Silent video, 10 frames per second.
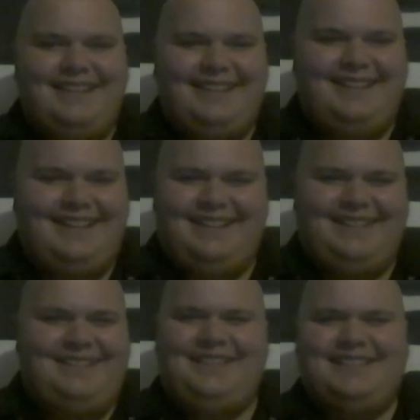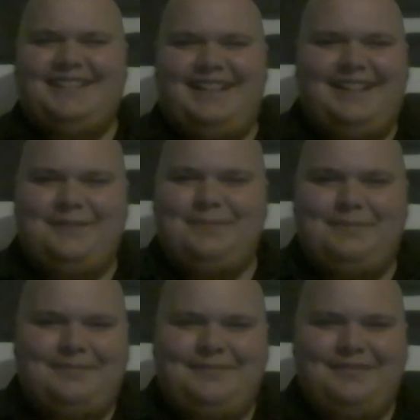Like,
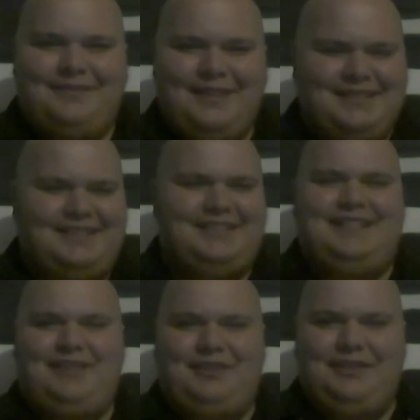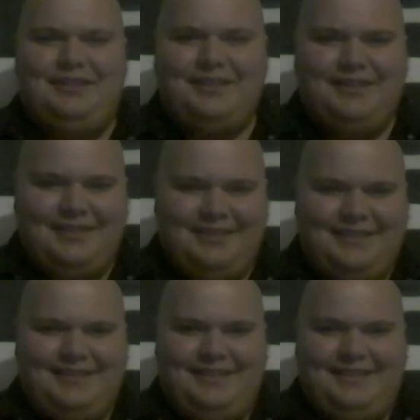wrestling's nothing.
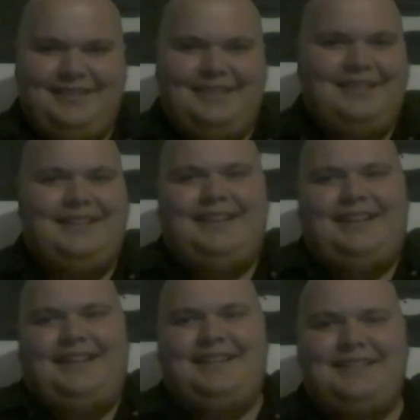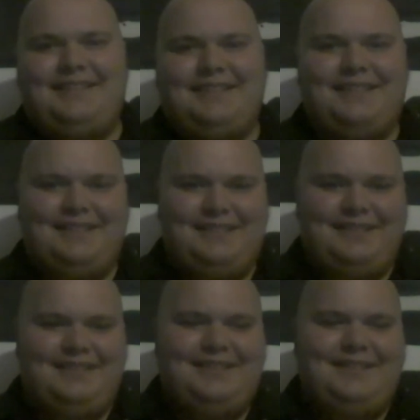And
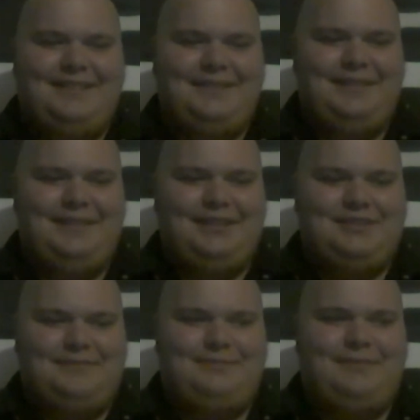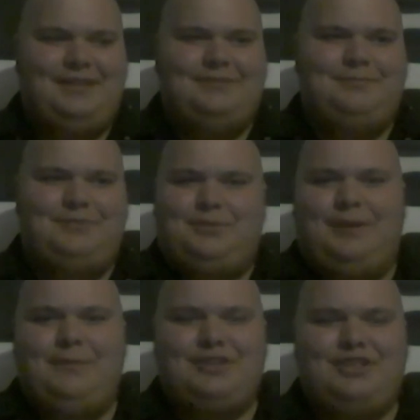that's just
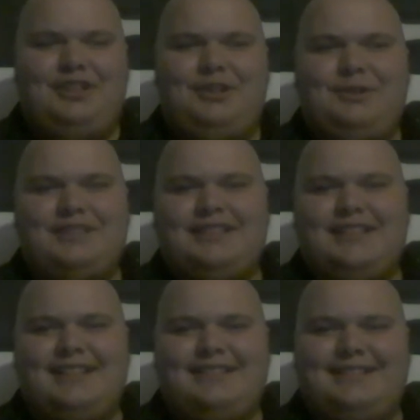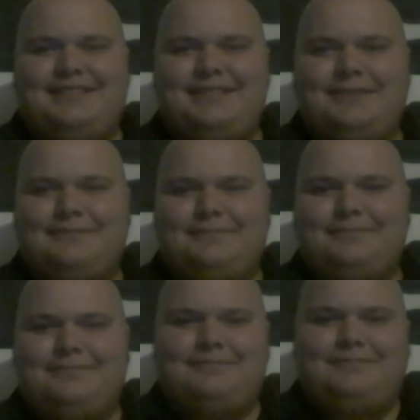pretty much going to use this as a,
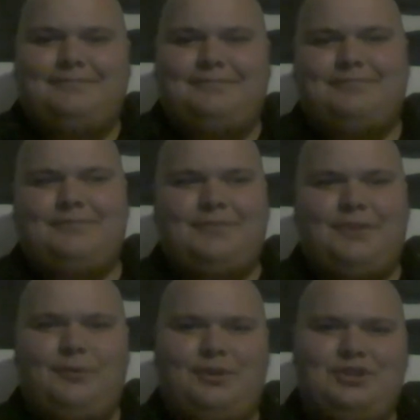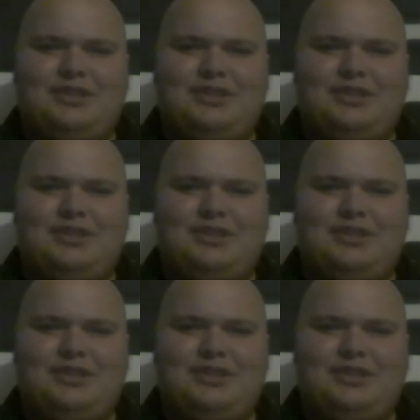what'd you